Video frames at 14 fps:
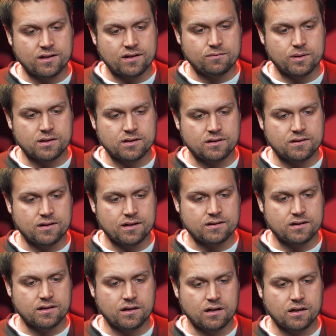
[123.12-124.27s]
that have been
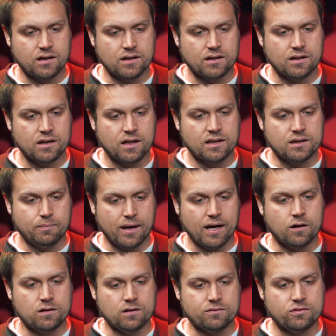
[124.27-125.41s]
conducted on the
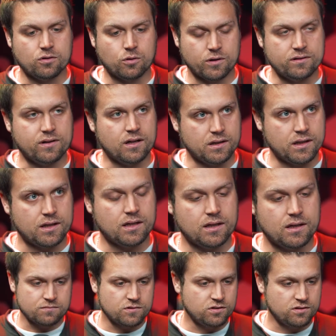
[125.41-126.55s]
power of storytelling.
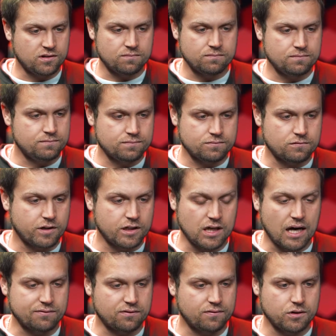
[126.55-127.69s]
Just to read
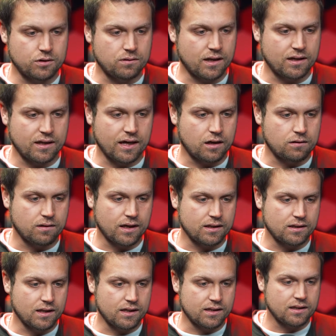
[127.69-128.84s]
off a few right now, right?
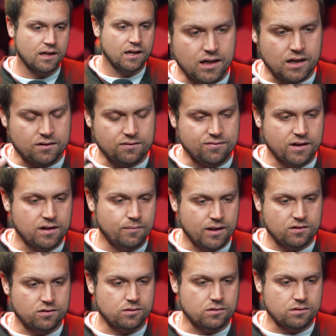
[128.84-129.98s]
Like on a
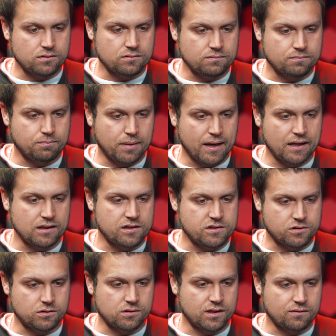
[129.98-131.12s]
fundamental
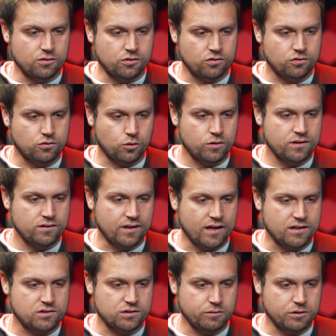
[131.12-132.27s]
biological level, stories
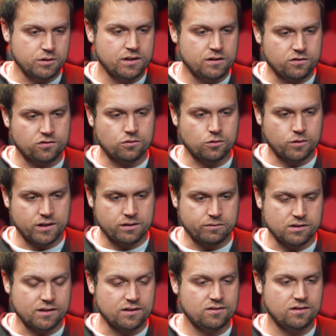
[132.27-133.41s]
actually, when you hear a story, it
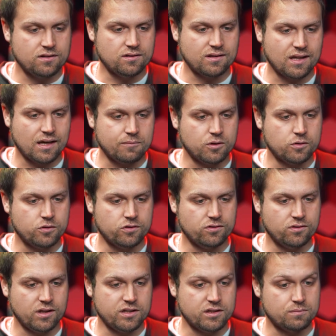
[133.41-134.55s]
releases chemicals
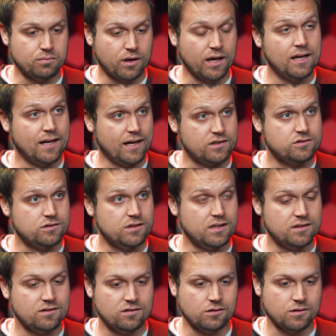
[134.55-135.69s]
in your brain actually.
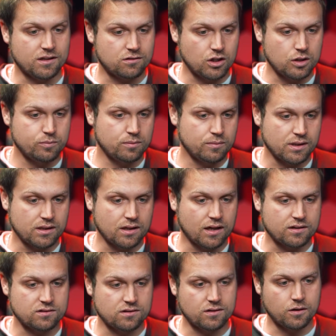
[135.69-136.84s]
So like dopamine,
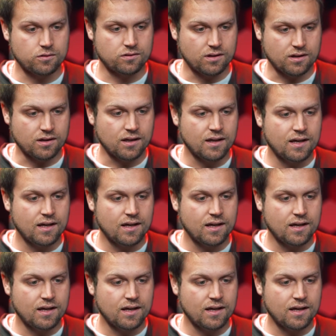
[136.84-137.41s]
oxytocin,